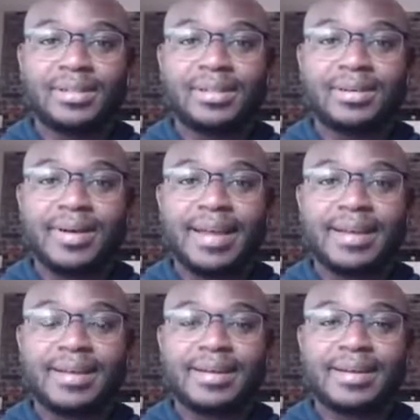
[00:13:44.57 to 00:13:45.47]

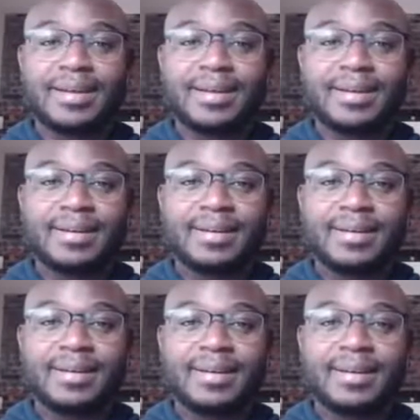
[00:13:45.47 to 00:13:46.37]
right?
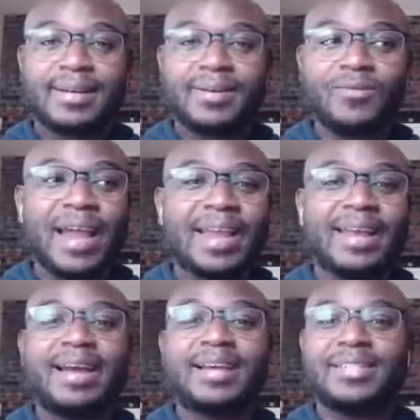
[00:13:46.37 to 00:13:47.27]

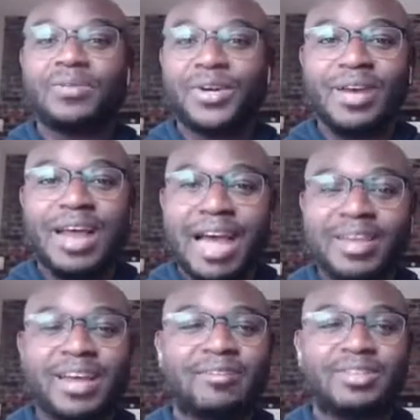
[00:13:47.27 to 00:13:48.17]
Recognize it when you're having
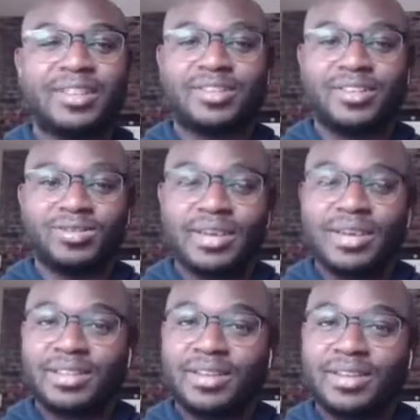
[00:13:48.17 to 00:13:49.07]
conversations
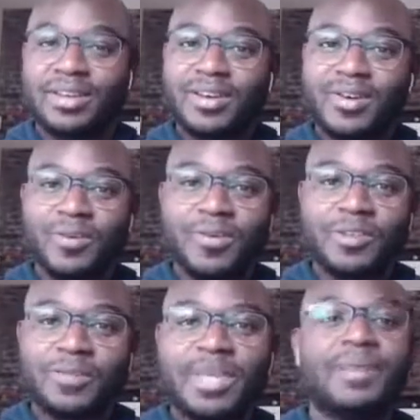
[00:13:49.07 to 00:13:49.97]
with
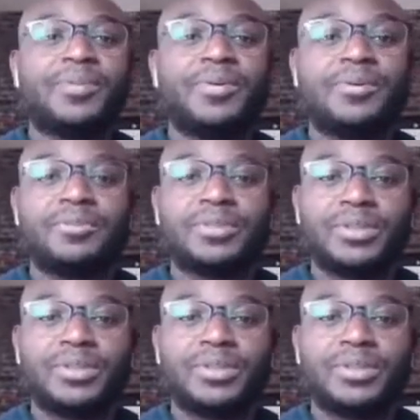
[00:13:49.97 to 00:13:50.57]
people,